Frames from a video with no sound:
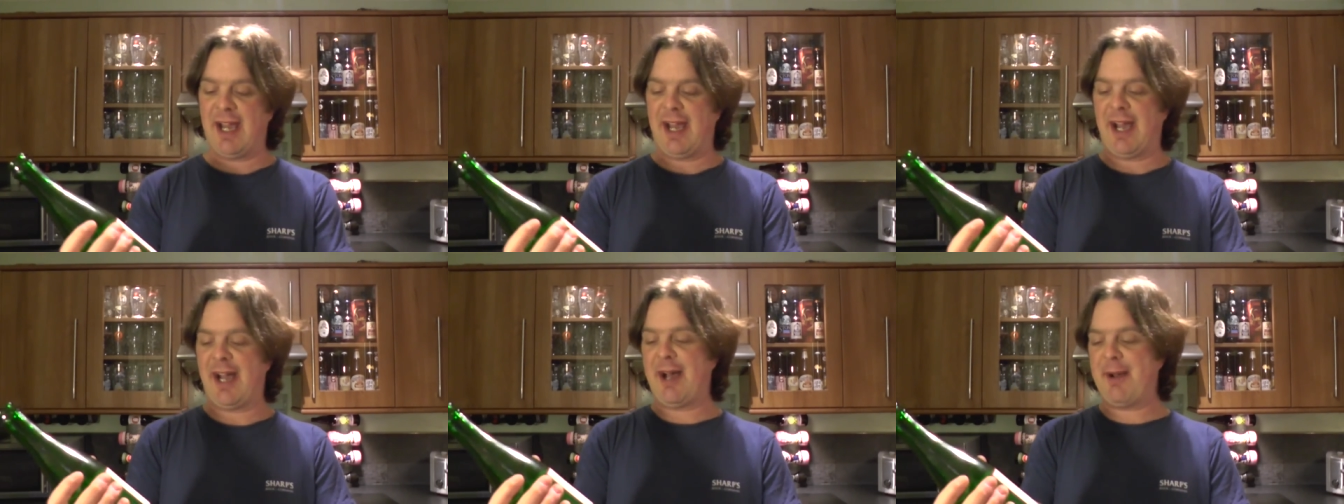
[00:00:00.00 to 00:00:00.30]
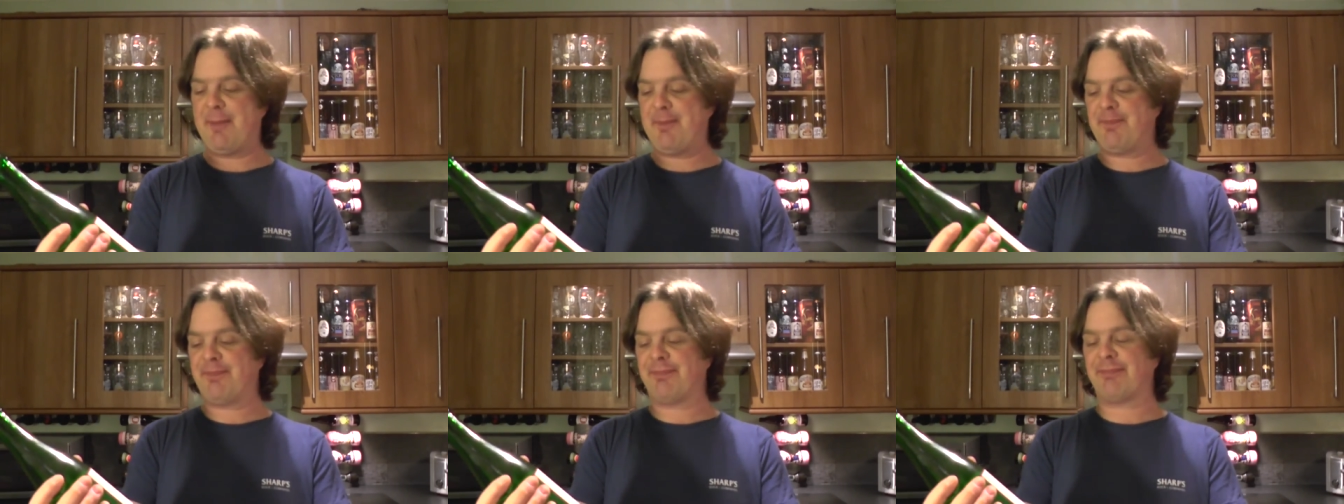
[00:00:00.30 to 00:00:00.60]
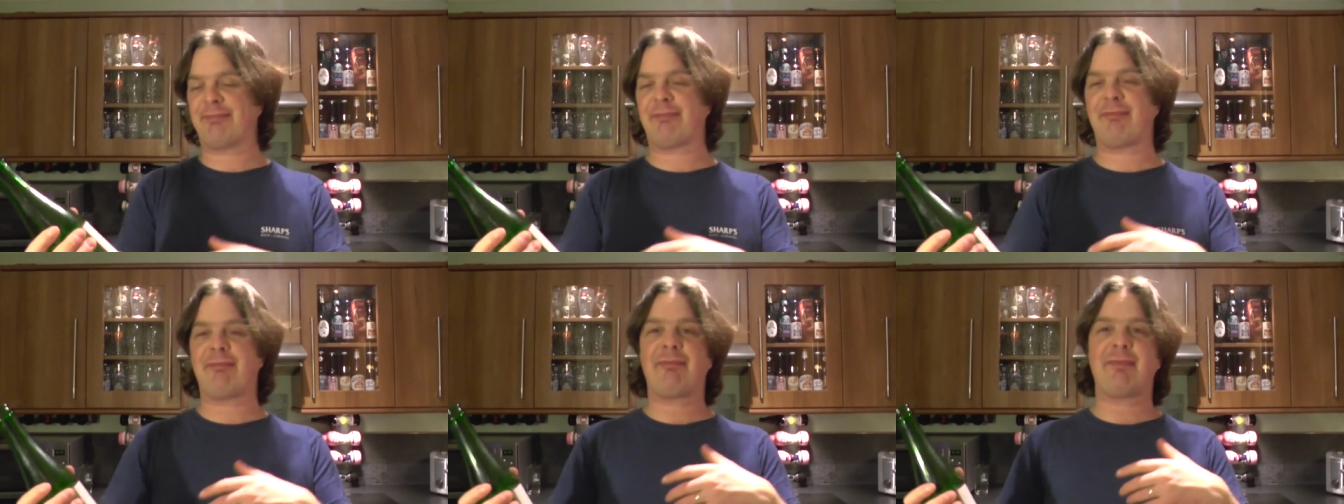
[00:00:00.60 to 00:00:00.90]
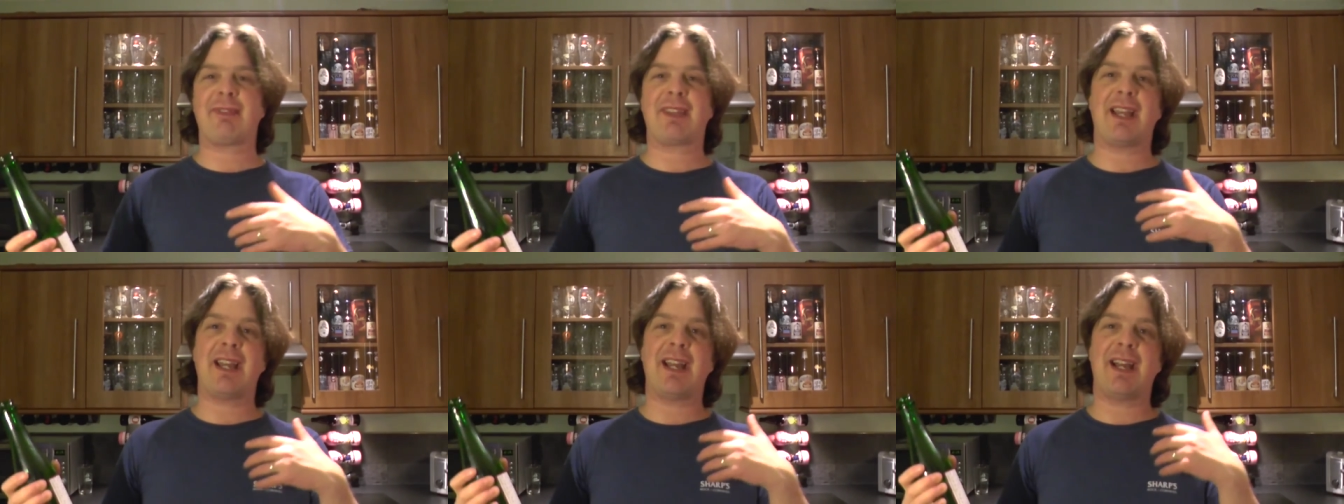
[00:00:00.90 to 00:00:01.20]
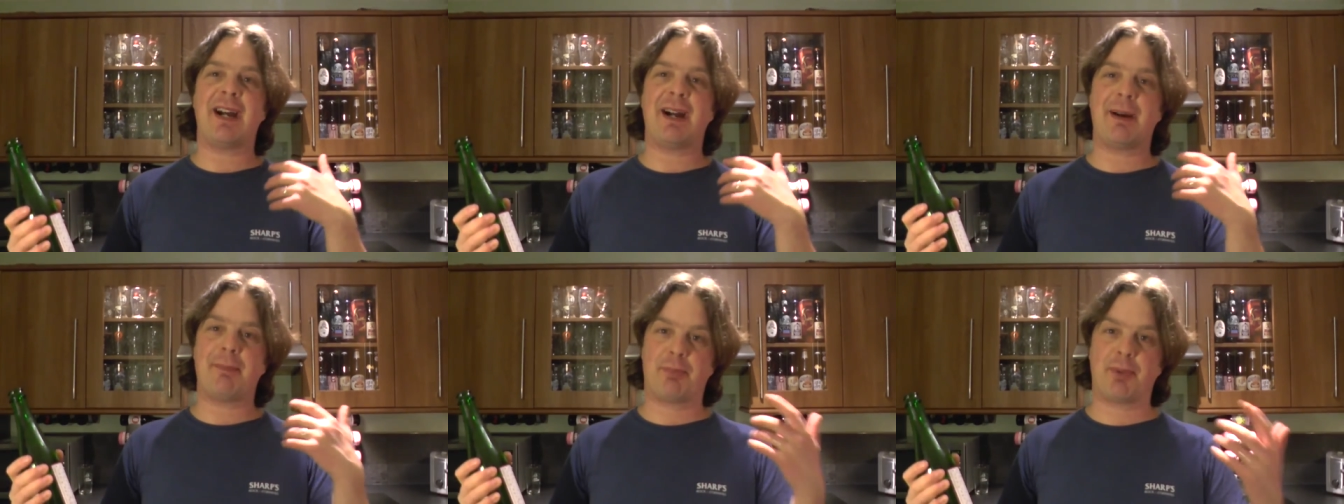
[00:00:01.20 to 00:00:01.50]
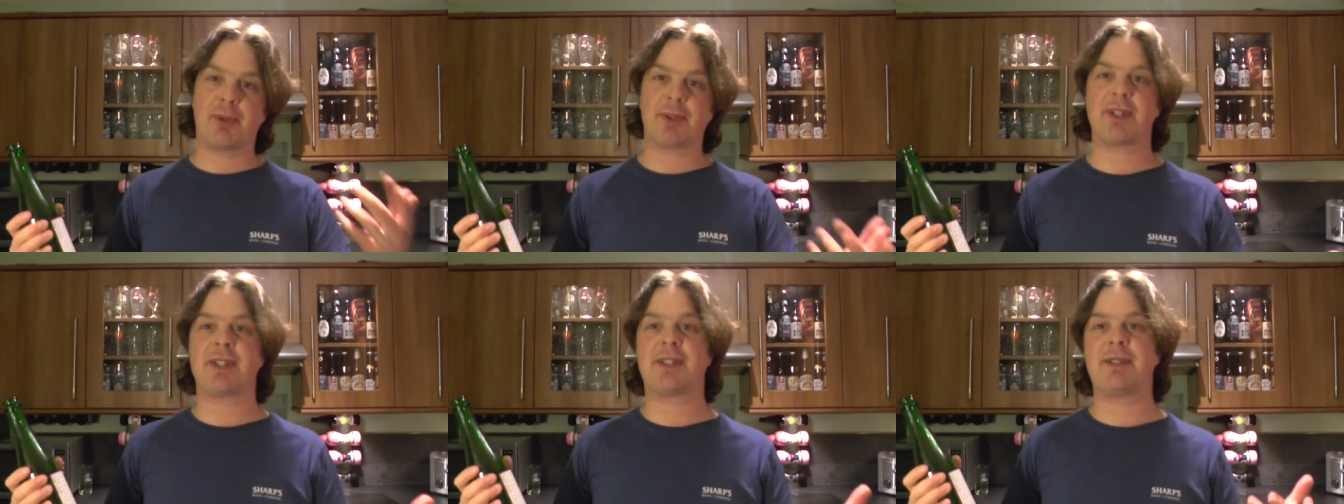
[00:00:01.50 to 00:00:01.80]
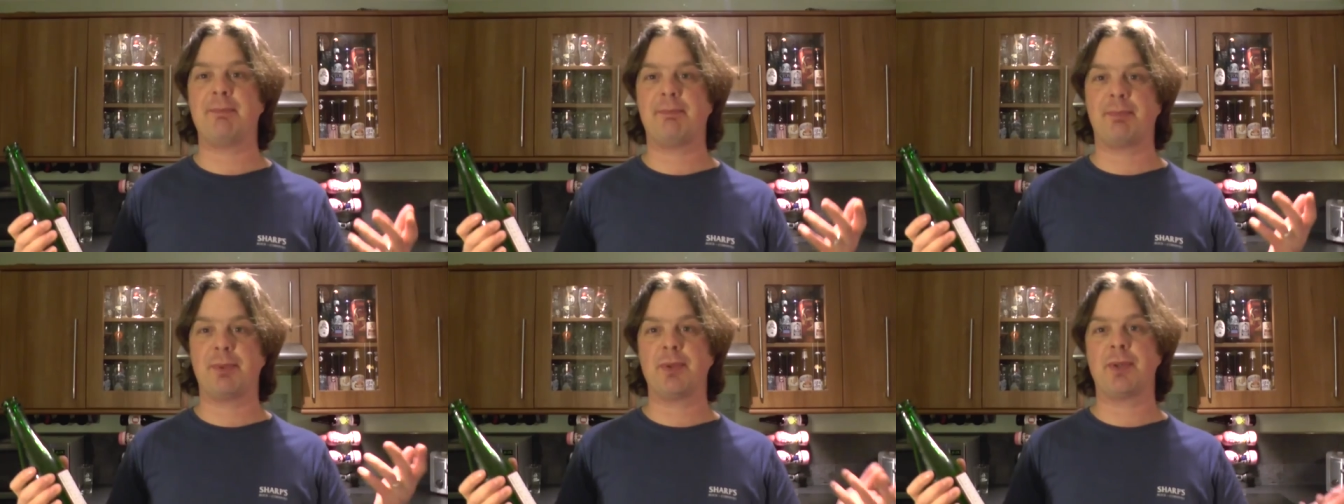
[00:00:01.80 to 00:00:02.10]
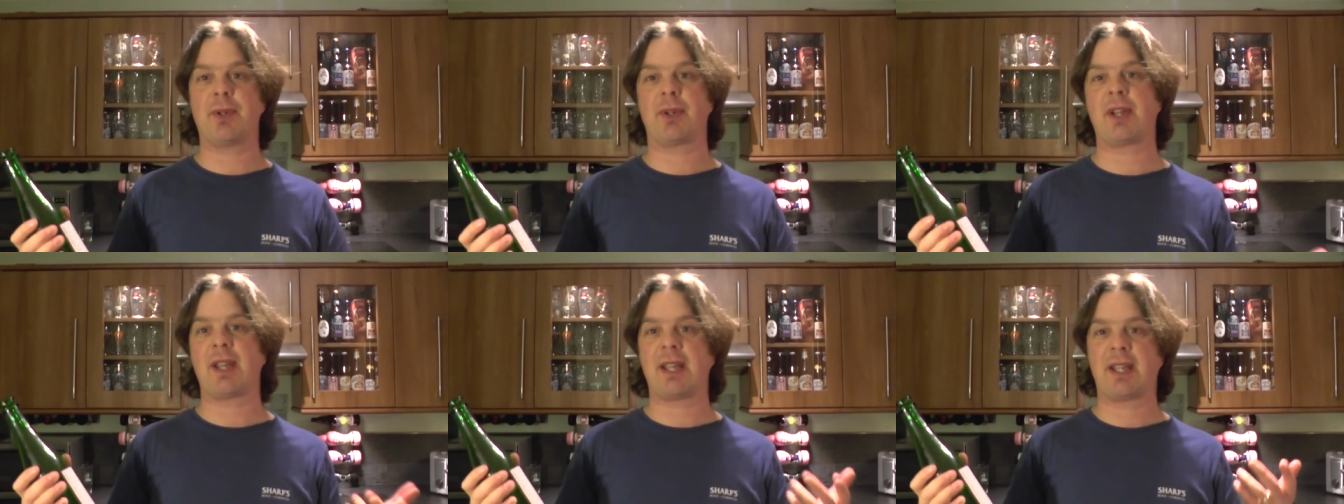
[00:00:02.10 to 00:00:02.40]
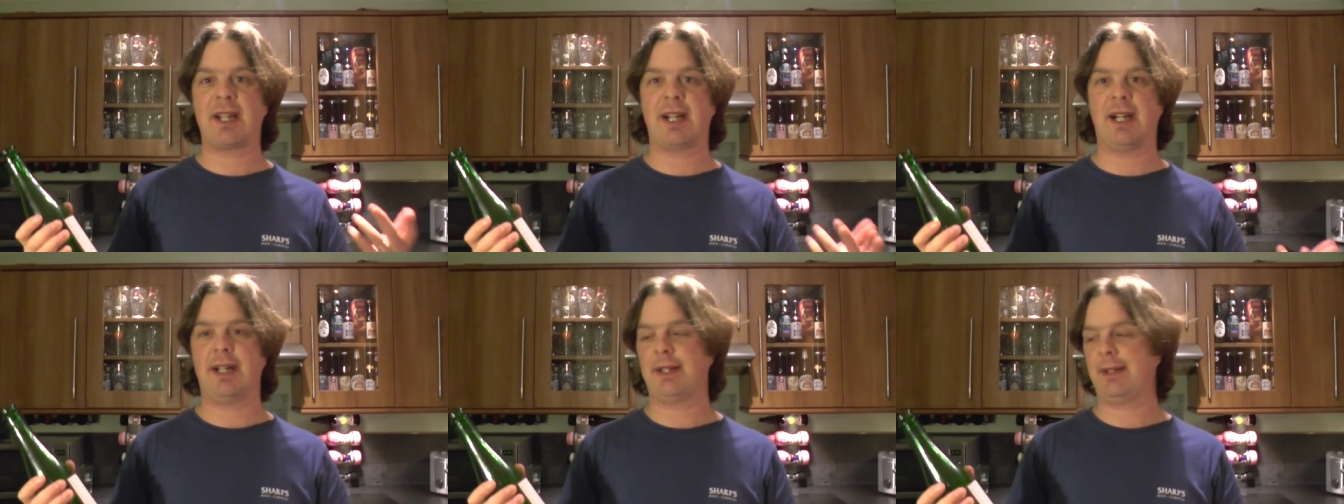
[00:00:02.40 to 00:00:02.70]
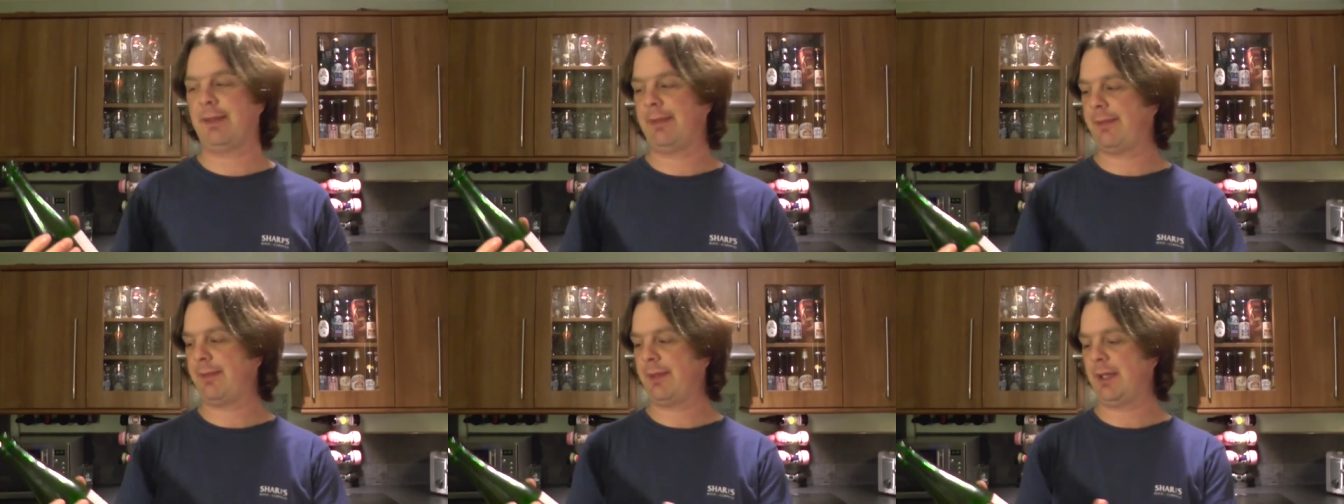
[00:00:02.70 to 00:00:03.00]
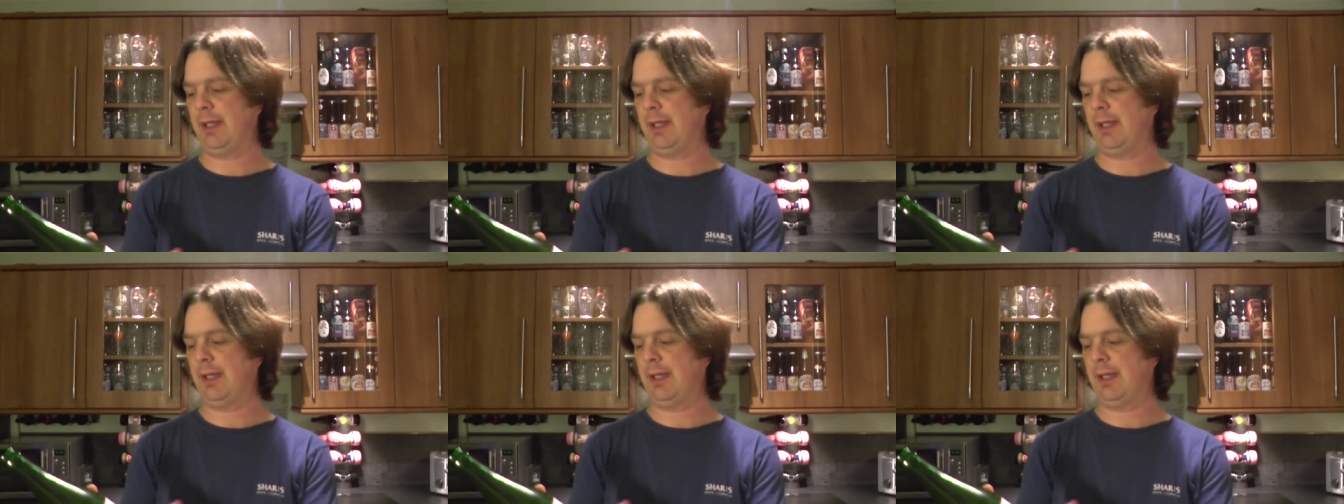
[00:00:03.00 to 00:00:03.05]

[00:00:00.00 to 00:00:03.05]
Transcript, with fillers: Um, I bought this in Brewdog in Cardiff.